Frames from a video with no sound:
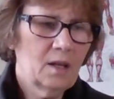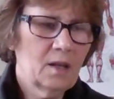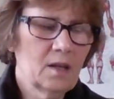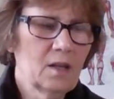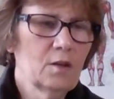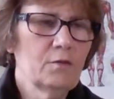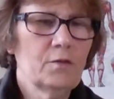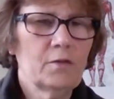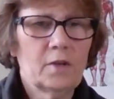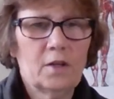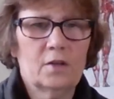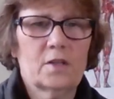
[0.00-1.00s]
Think of
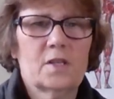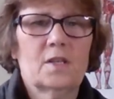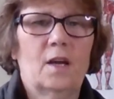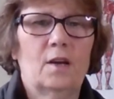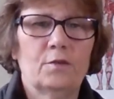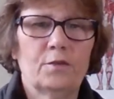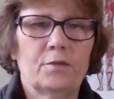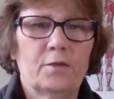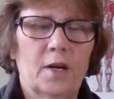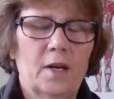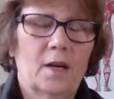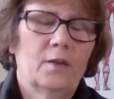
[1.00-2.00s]
yourself
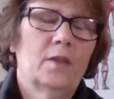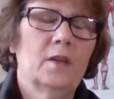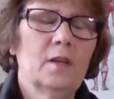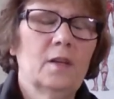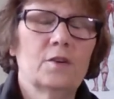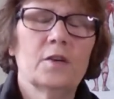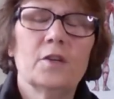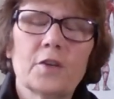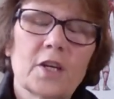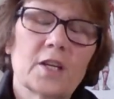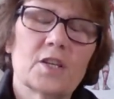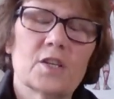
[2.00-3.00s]
right now. Think you're in your
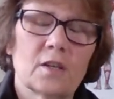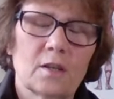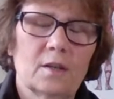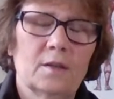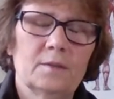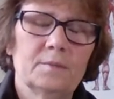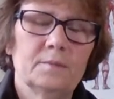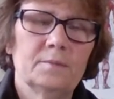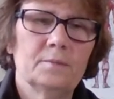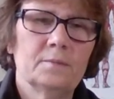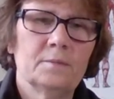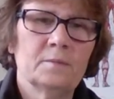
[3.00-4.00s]
kitchen
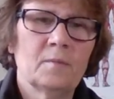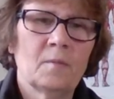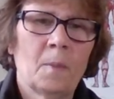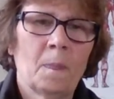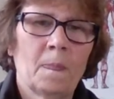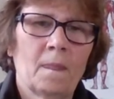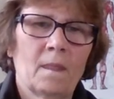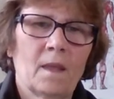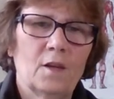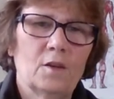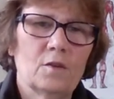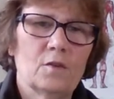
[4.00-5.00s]

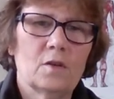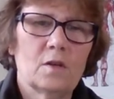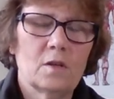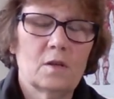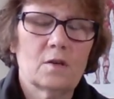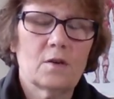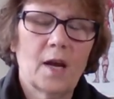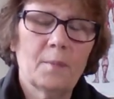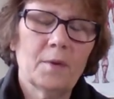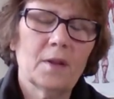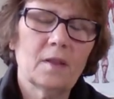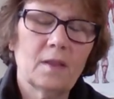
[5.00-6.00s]
and you
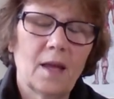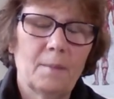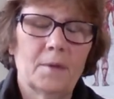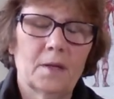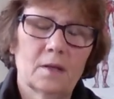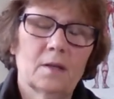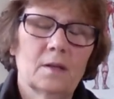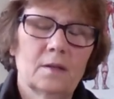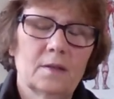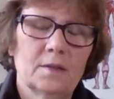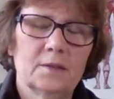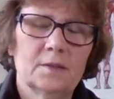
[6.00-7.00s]
grab a lemon.
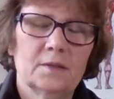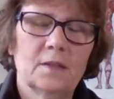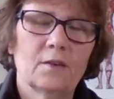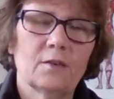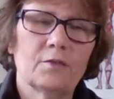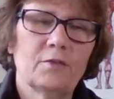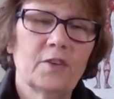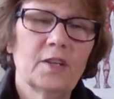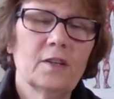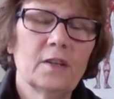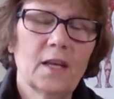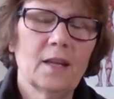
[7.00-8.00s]
Now
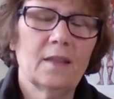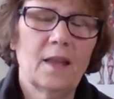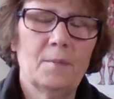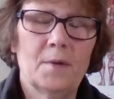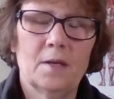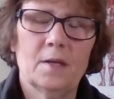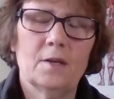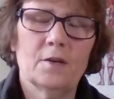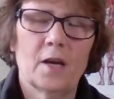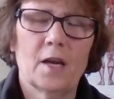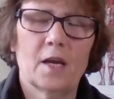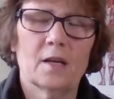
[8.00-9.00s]
feel that lemon in your
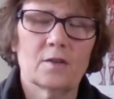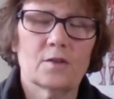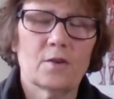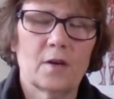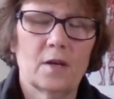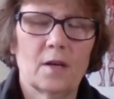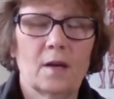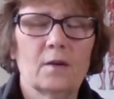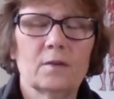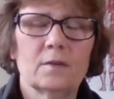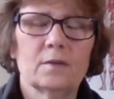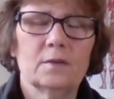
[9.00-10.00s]
hands right now.
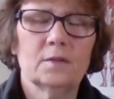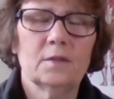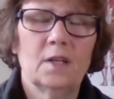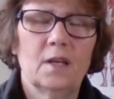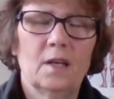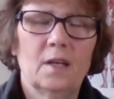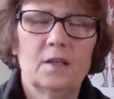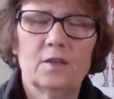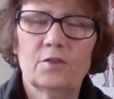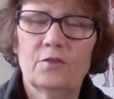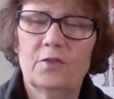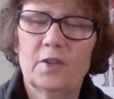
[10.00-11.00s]

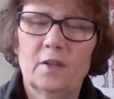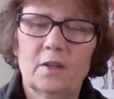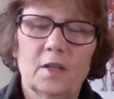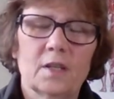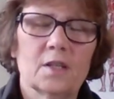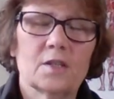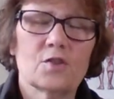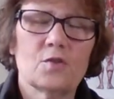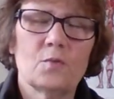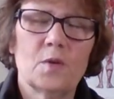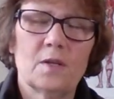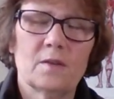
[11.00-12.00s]
Just feel it and
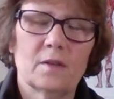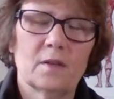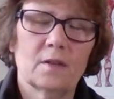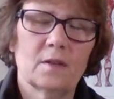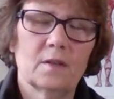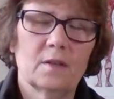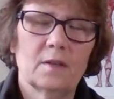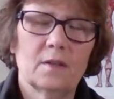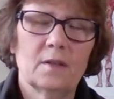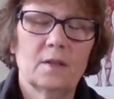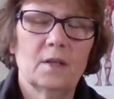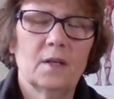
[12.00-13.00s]
squeeze it.
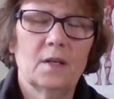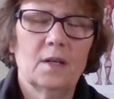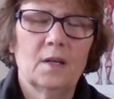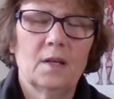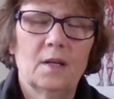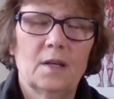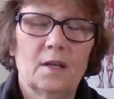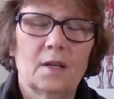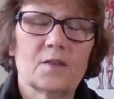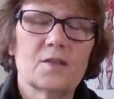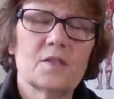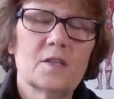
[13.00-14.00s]
Now
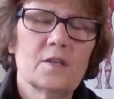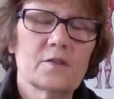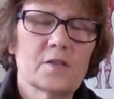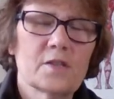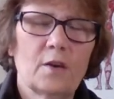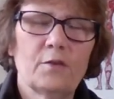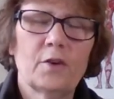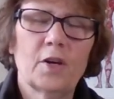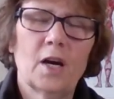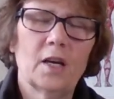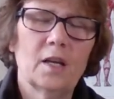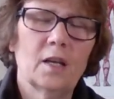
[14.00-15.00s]
see yourself
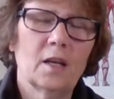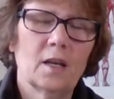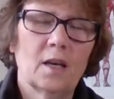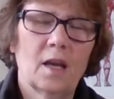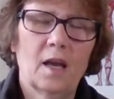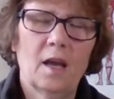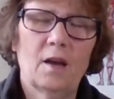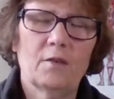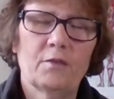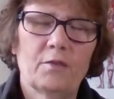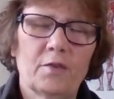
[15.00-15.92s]
cutting it in half.